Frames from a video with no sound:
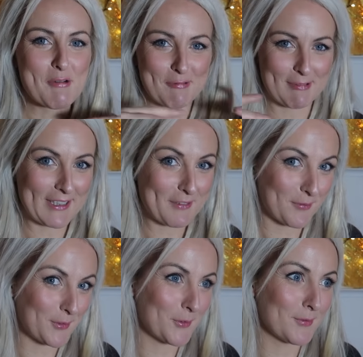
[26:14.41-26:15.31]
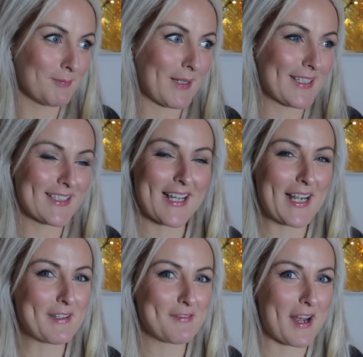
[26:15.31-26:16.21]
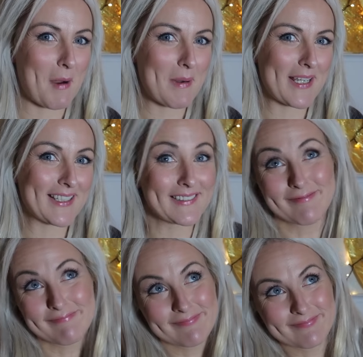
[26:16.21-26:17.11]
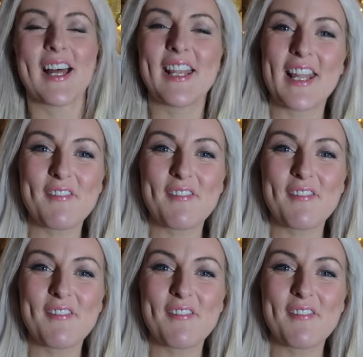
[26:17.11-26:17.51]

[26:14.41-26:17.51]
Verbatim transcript: really involve my entire family in.